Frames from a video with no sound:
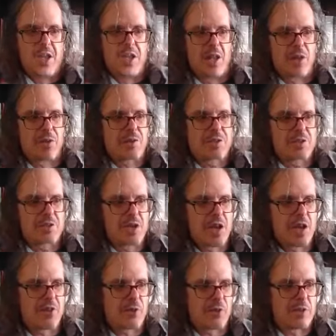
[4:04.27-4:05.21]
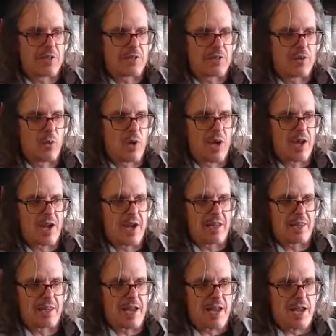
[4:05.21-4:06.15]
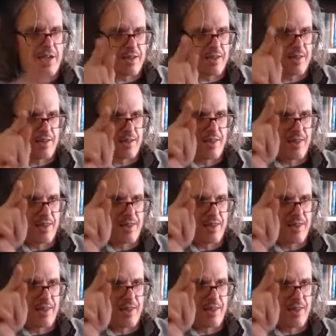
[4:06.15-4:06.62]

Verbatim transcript: Now, this is another reason why I like